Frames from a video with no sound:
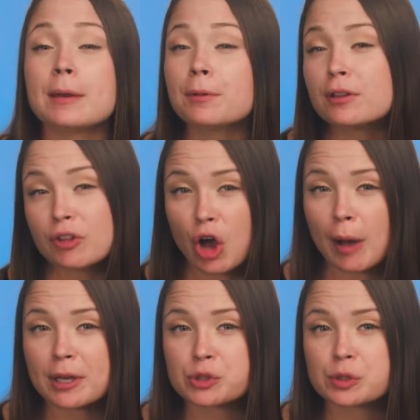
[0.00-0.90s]
People in the
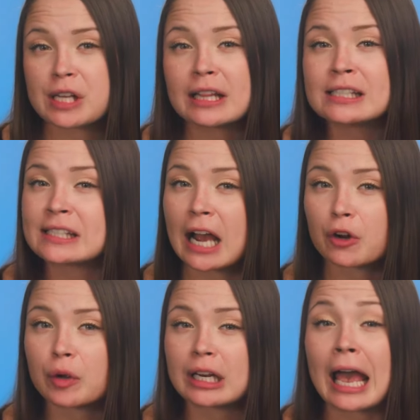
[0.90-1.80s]
comments were telling
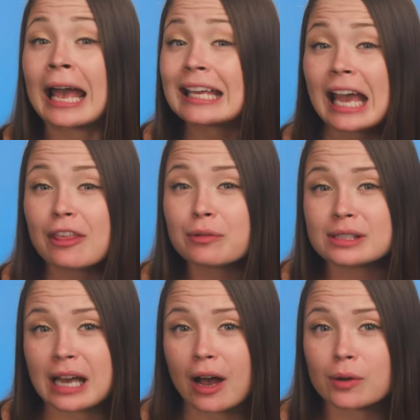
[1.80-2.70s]
Zachary to egg
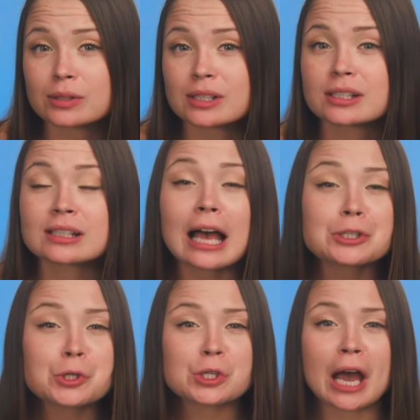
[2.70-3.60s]
Catherine's house,
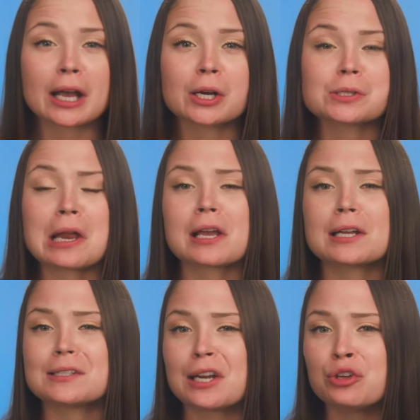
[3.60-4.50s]
slash her tires, and
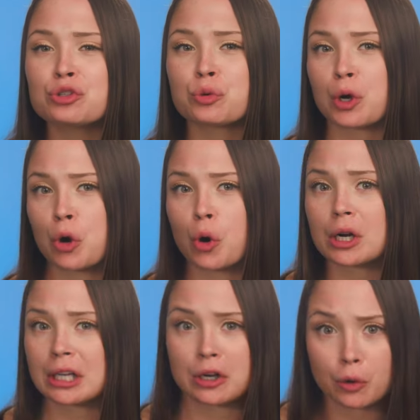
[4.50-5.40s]
continue to
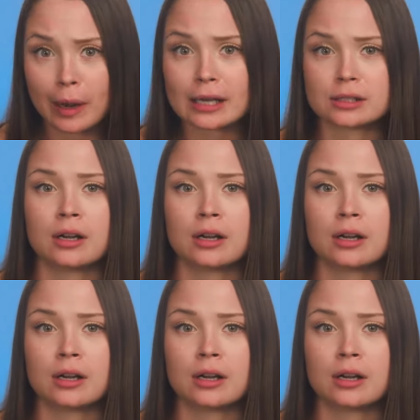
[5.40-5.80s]
record and harass